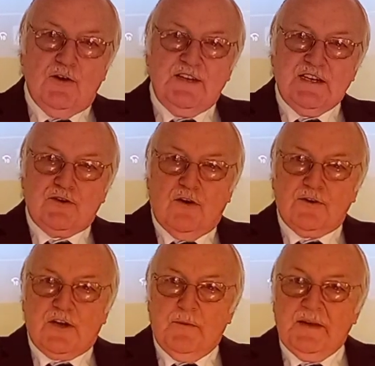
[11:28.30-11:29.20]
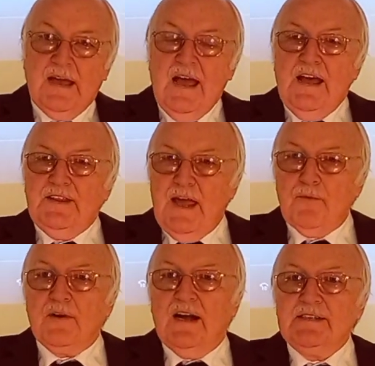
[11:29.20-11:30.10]
this ark coming, they
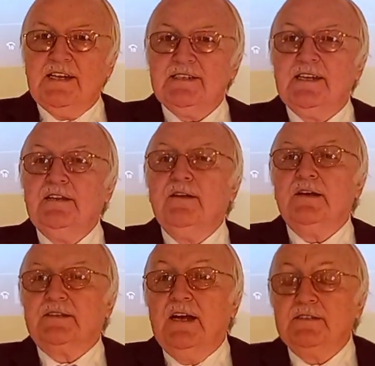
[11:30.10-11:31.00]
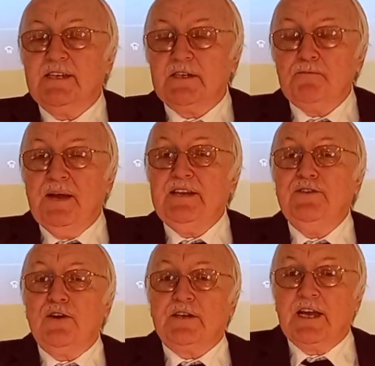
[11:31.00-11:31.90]
were anticipating
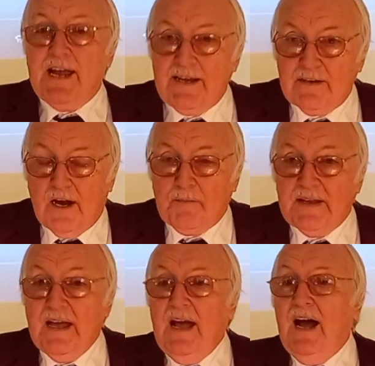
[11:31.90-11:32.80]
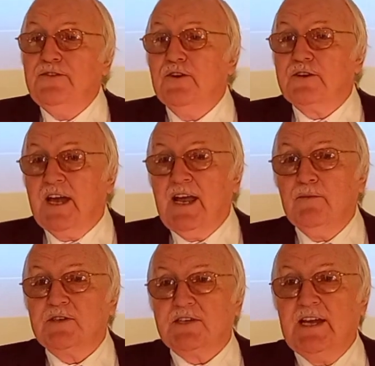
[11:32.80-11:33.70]
their king coming, and their king
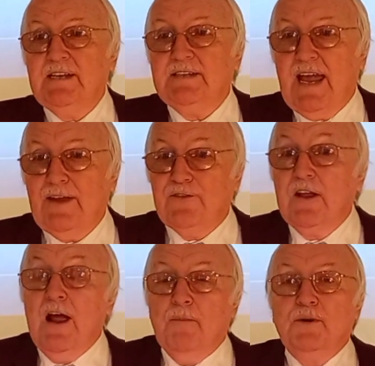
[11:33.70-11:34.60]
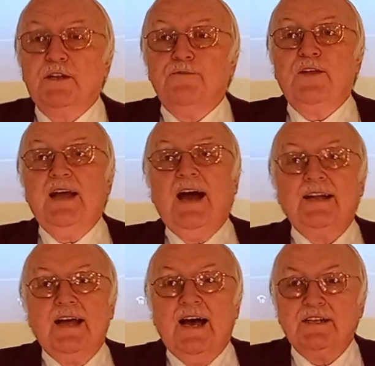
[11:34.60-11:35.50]
was King David. But if they had
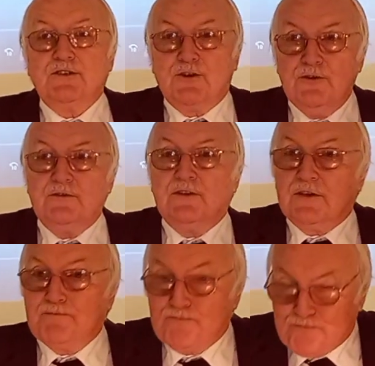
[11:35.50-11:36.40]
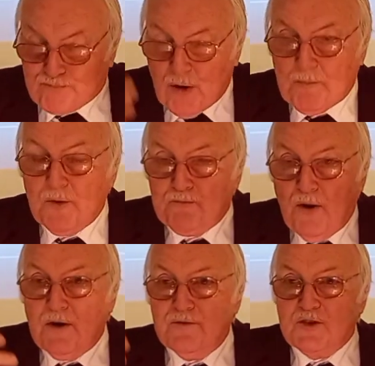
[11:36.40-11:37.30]
had good, proper
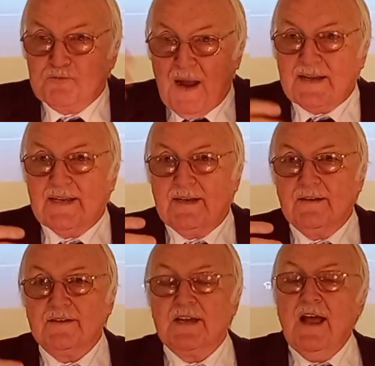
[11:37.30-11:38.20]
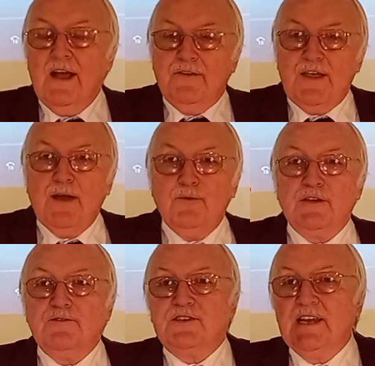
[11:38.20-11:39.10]
pair of spectacles, they would
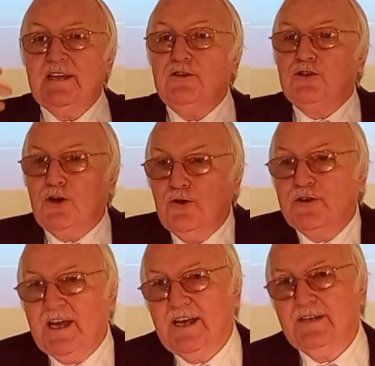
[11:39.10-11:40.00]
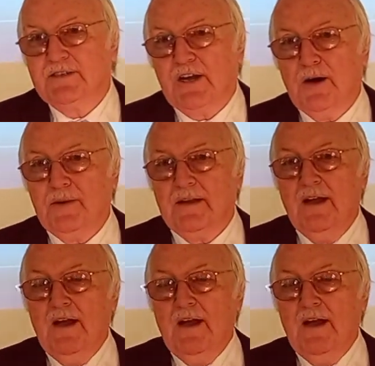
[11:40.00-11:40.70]
have seen two kings coming,